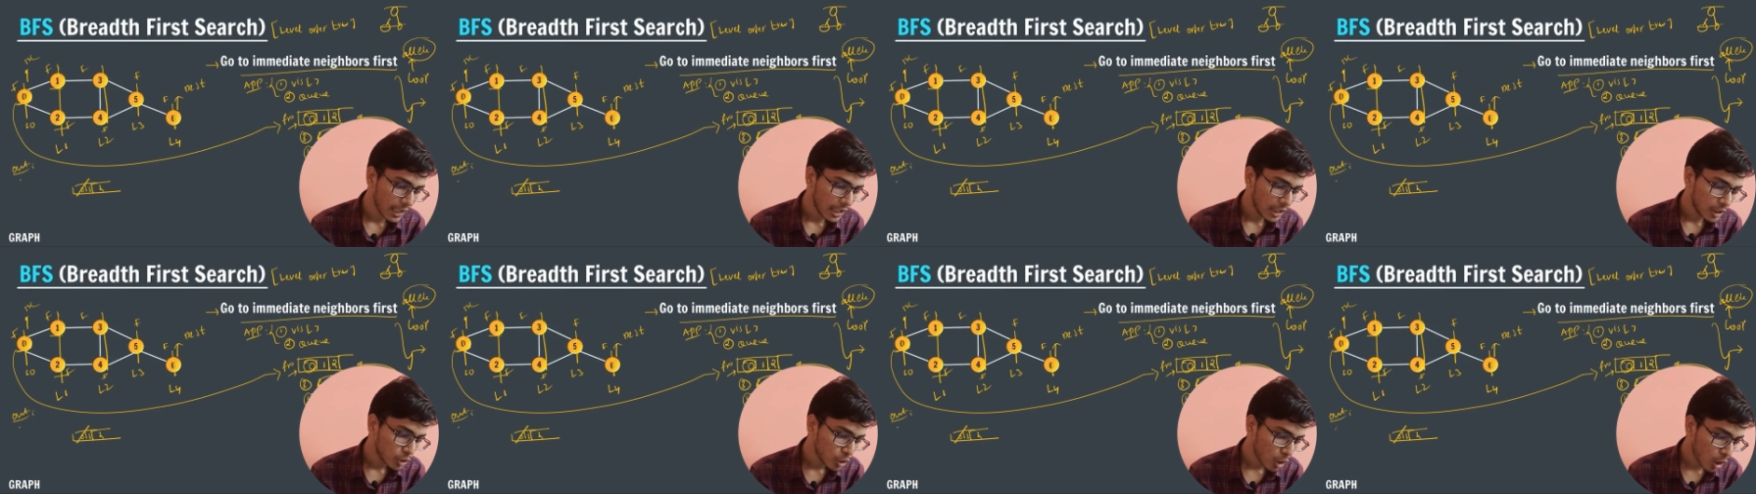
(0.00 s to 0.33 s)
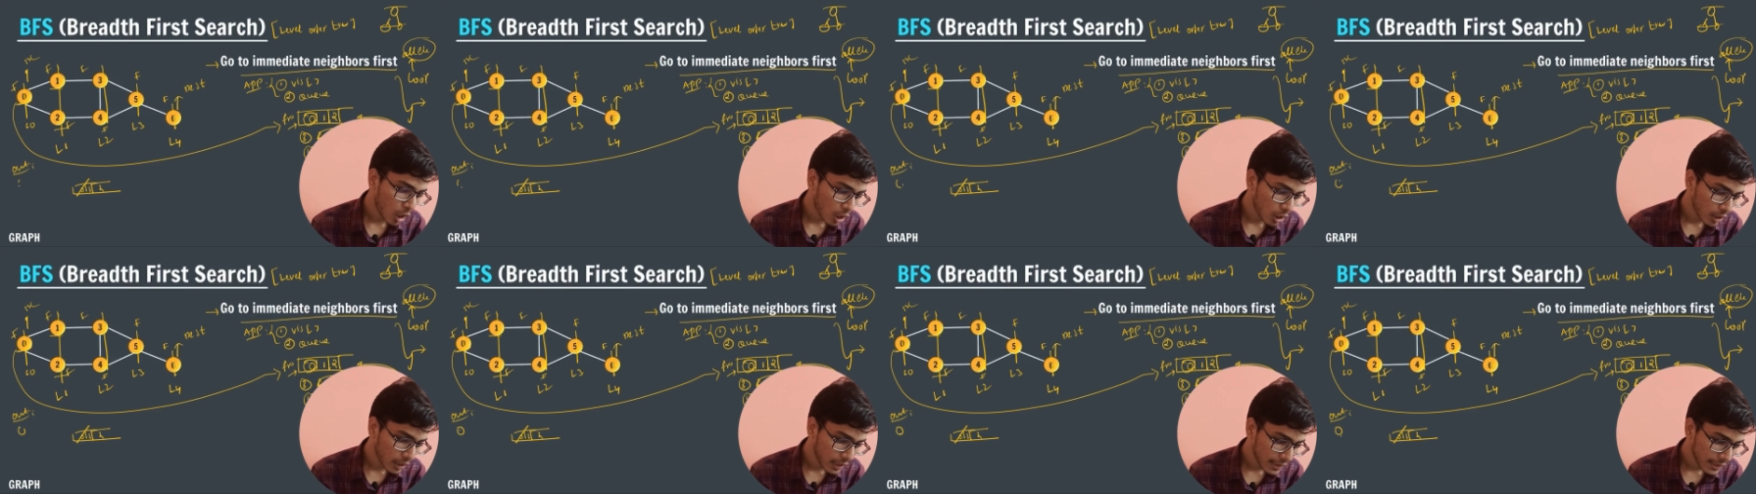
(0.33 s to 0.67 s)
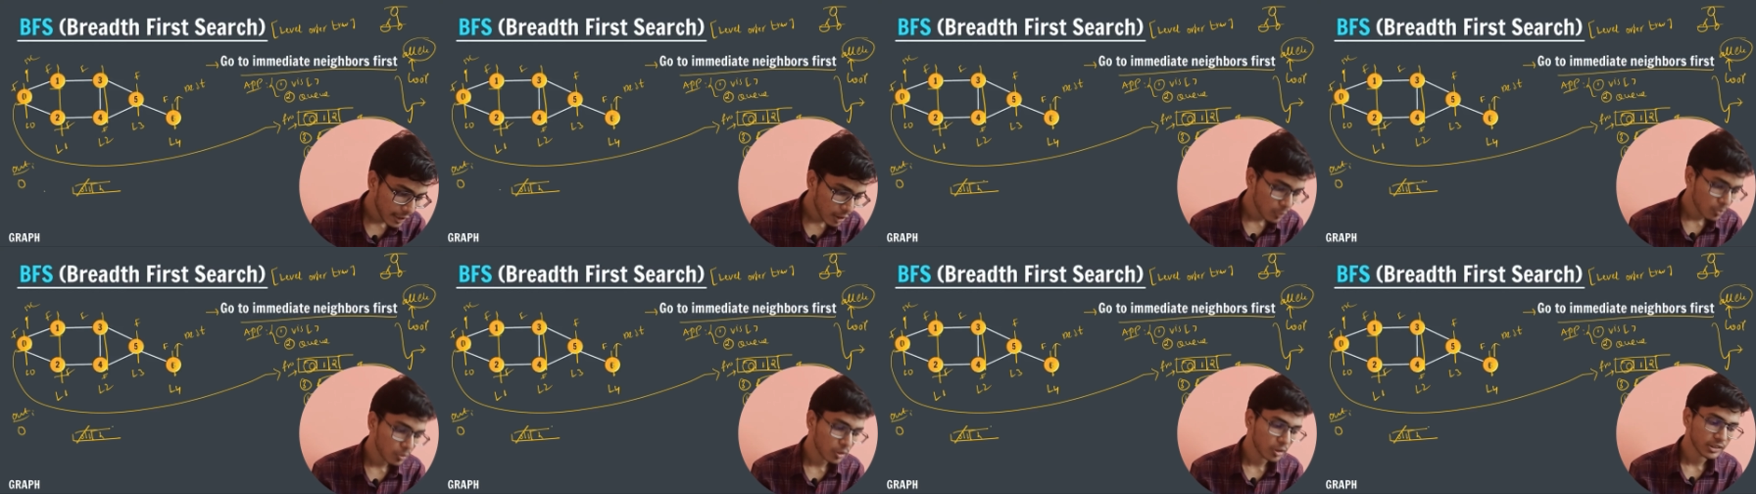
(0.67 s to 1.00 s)
So in the
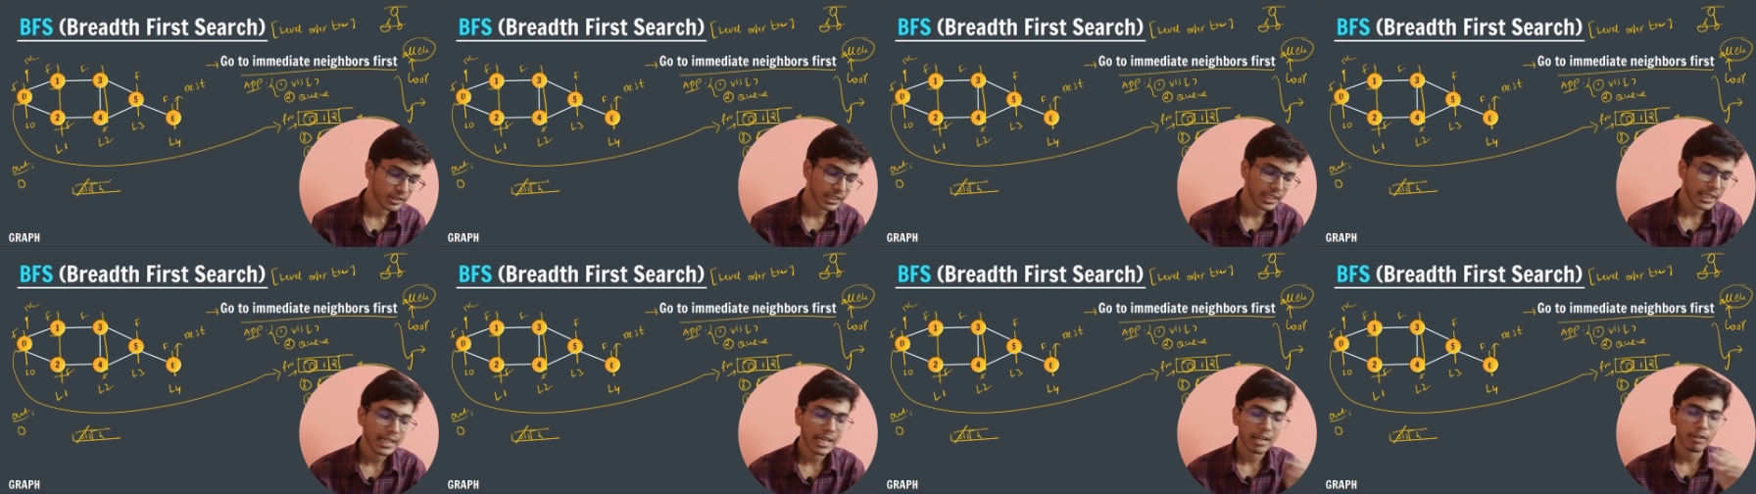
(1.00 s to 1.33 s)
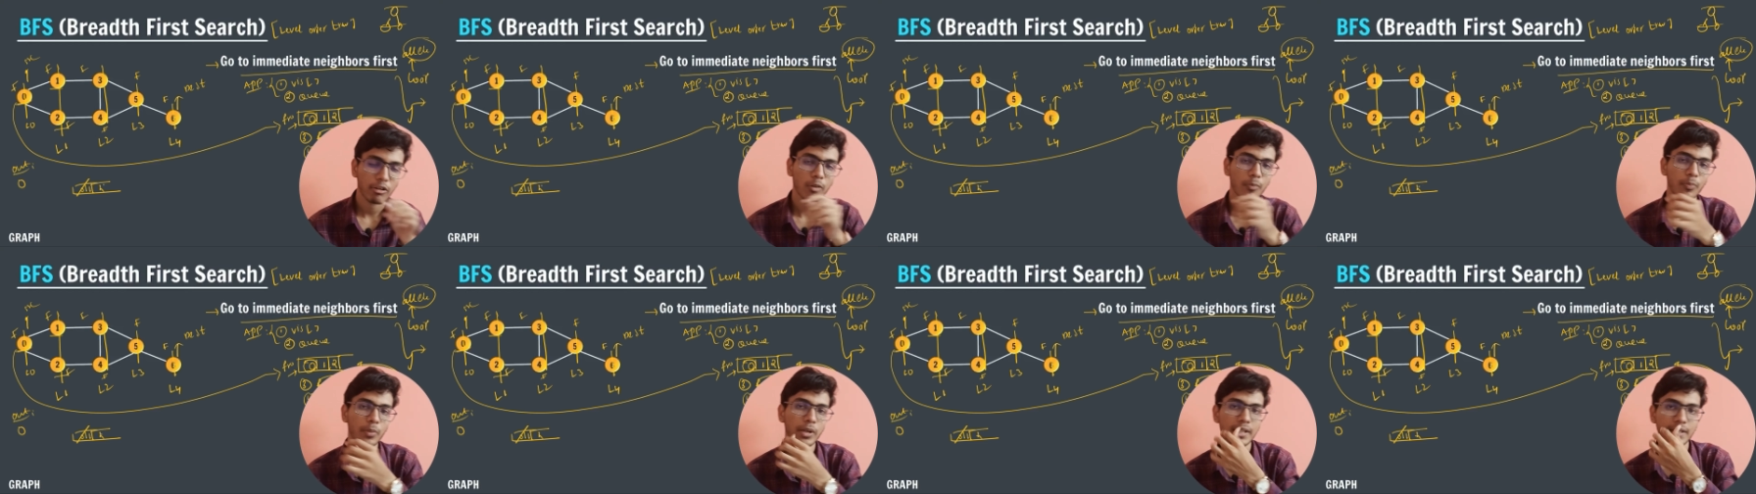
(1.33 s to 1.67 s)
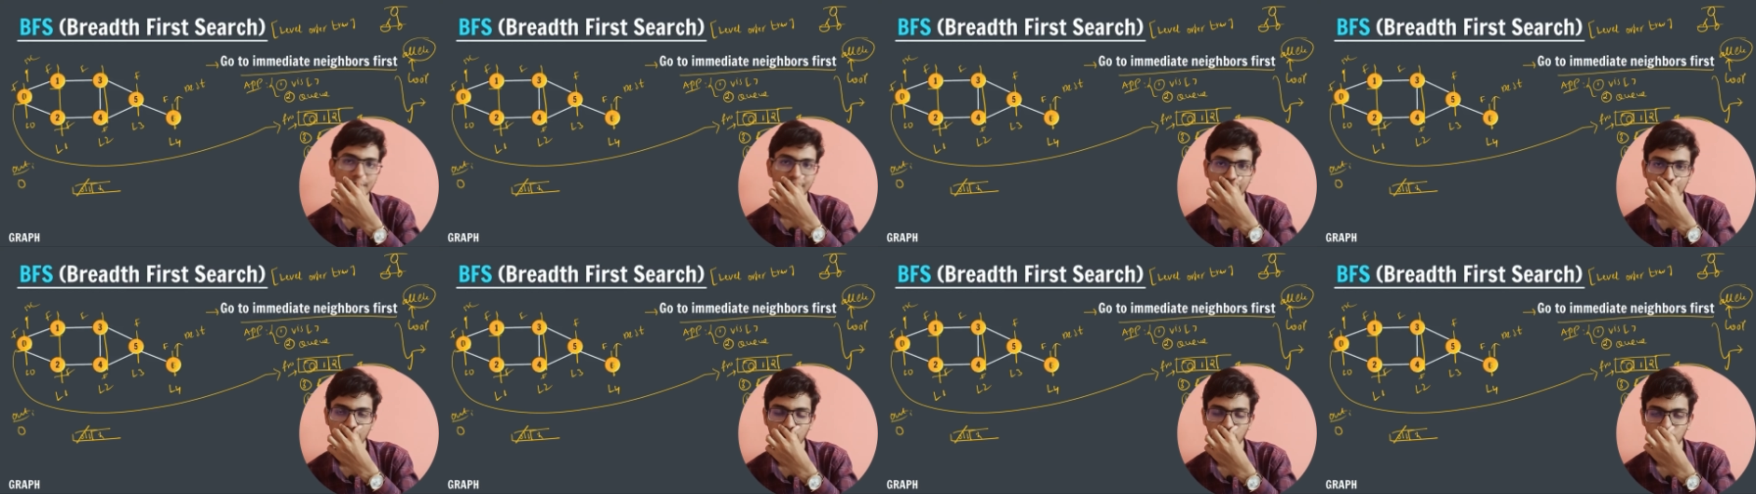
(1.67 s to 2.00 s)
output screen I will print
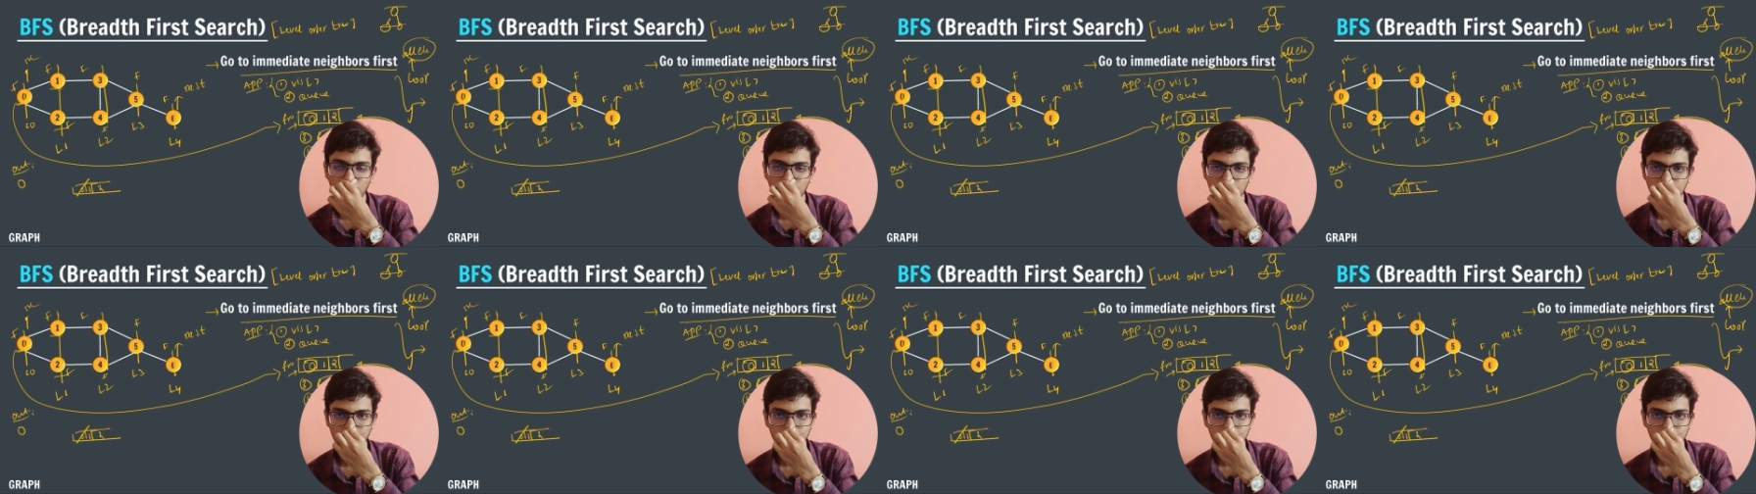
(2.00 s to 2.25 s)
0.